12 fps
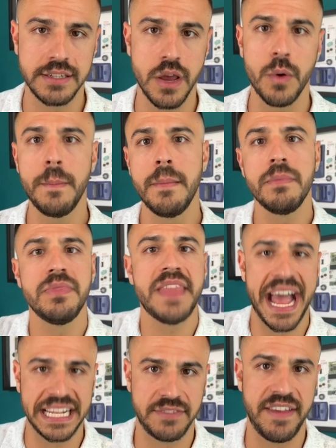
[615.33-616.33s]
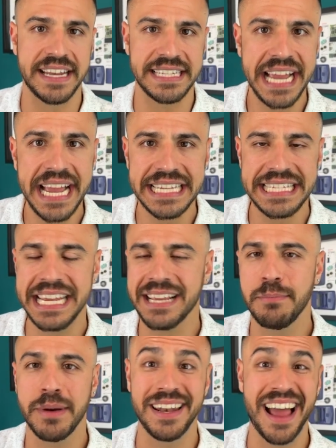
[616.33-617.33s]
So that's
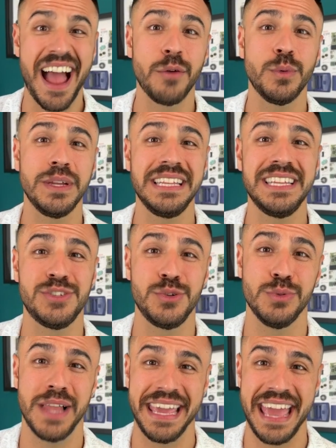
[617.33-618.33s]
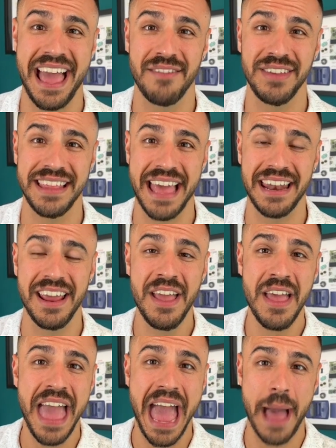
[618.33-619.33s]
fantastic, but I really do like having that
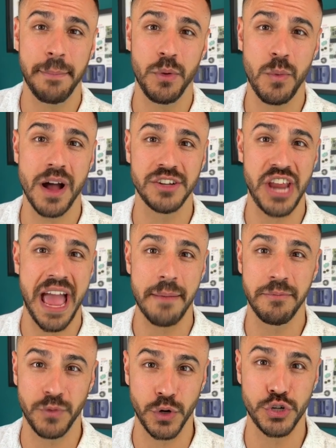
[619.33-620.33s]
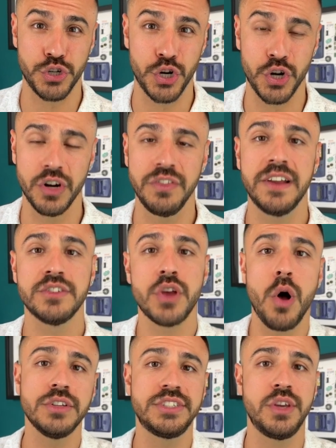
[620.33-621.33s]
Apple Watch app for sure. There's
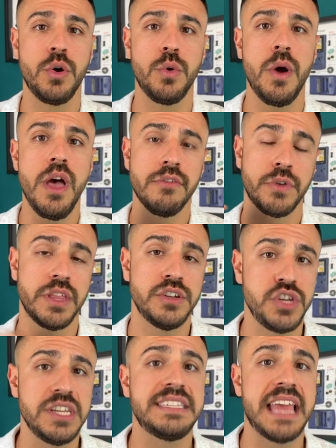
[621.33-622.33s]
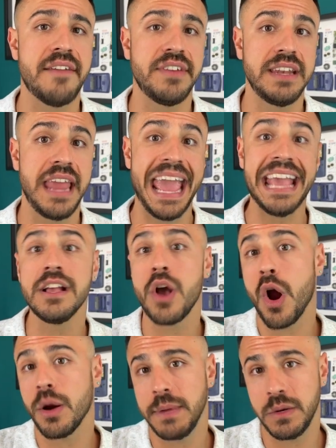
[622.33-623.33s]
also for the G7 a
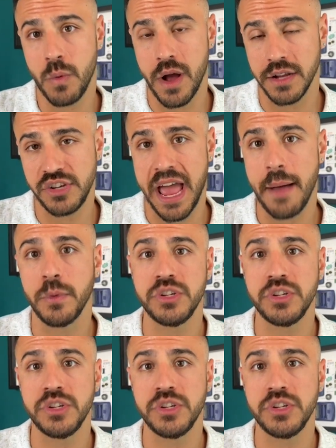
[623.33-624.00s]
Garmin Watch app,